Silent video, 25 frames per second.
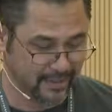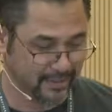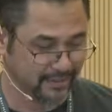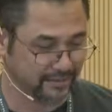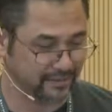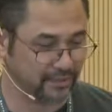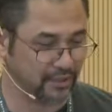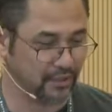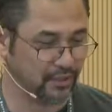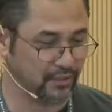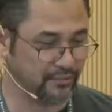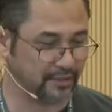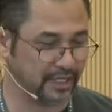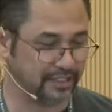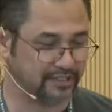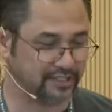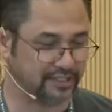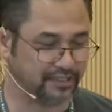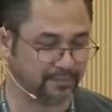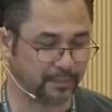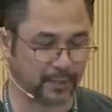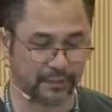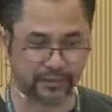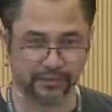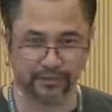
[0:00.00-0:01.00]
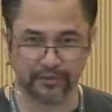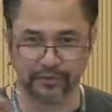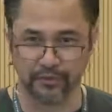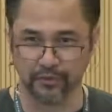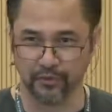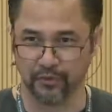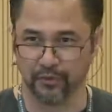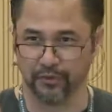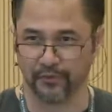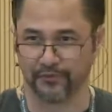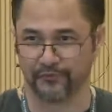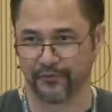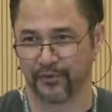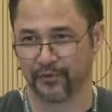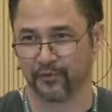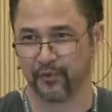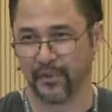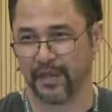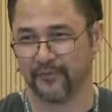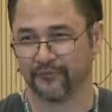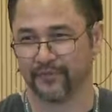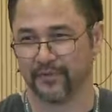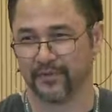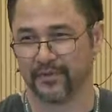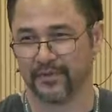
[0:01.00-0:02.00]
So that's a special tool.
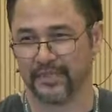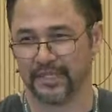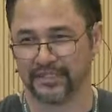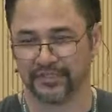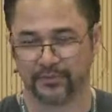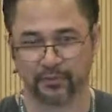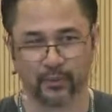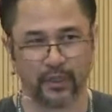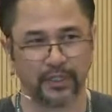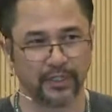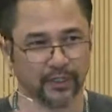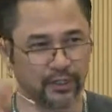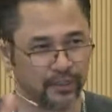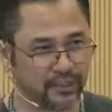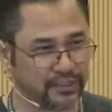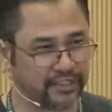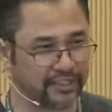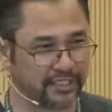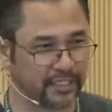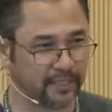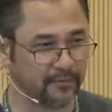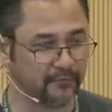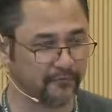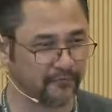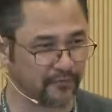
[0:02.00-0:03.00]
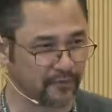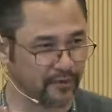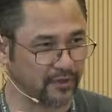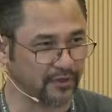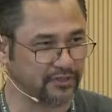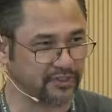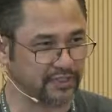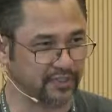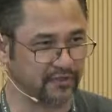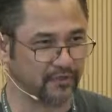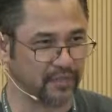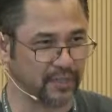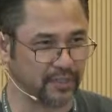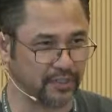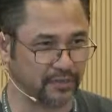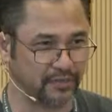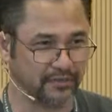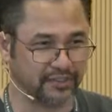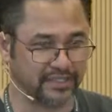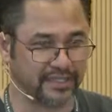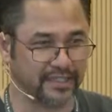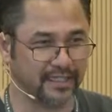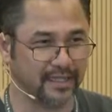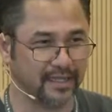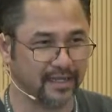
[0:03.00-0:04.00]
That's one good tip for those of you who've been
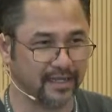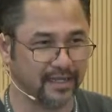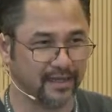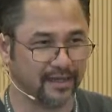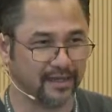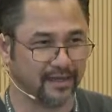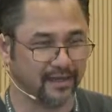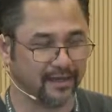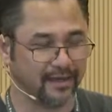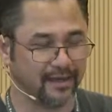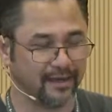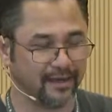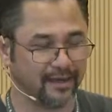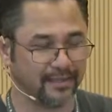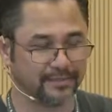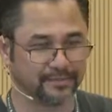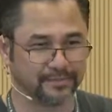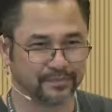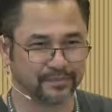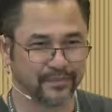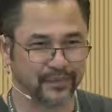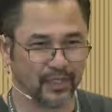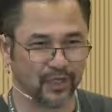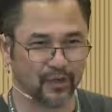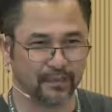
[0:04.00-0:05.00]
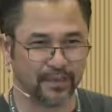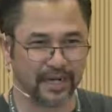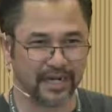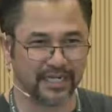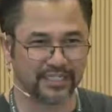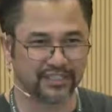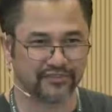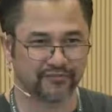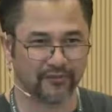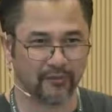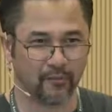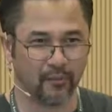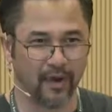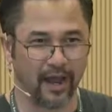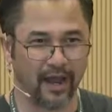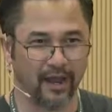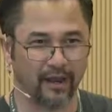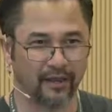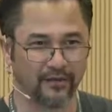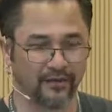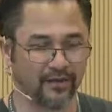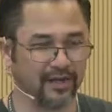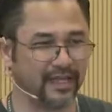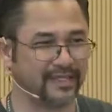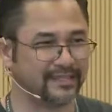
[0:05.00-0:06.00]
using Kubernetes for a
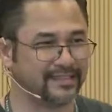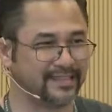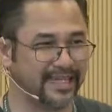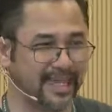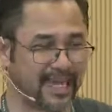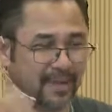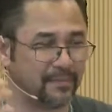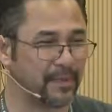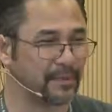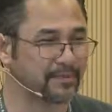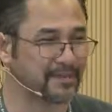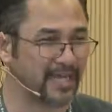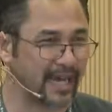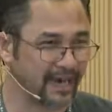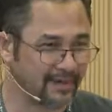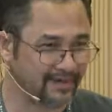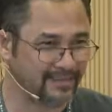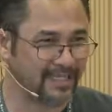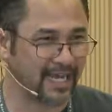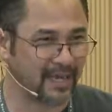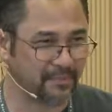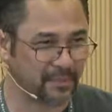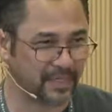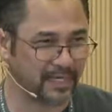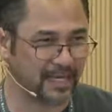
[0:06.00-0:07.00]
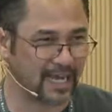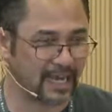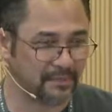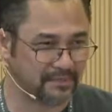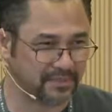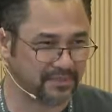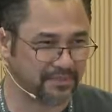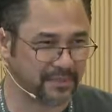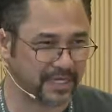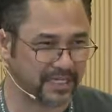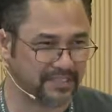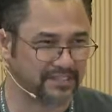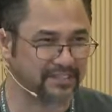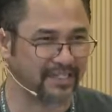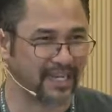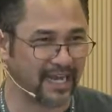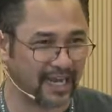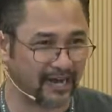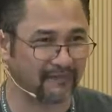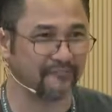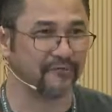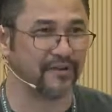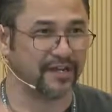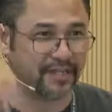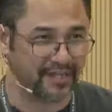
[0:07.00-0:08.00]
while, and you're like, damn, I'm tired of typing namespace
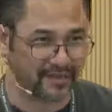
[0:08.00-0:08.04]
every